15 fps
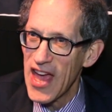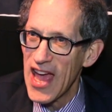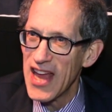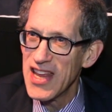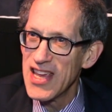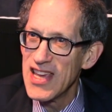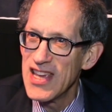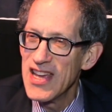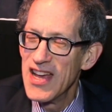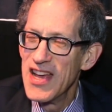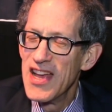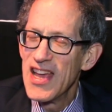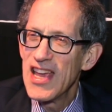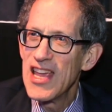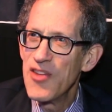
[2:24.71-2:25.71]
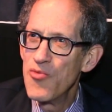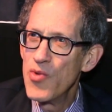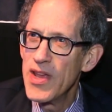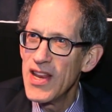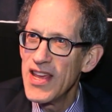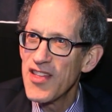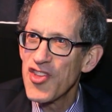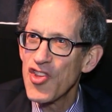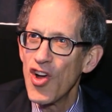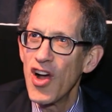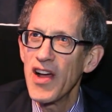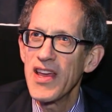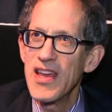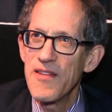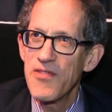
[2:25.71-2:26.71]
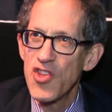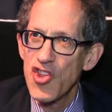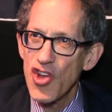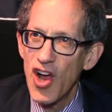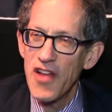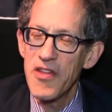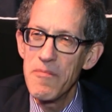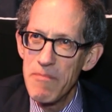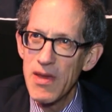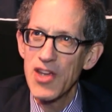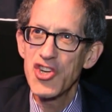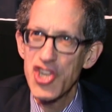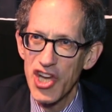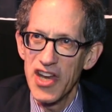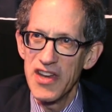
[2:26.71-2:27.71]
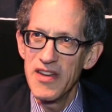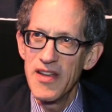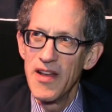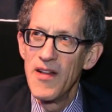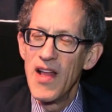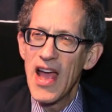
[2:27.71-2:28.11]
And he really saw the mission.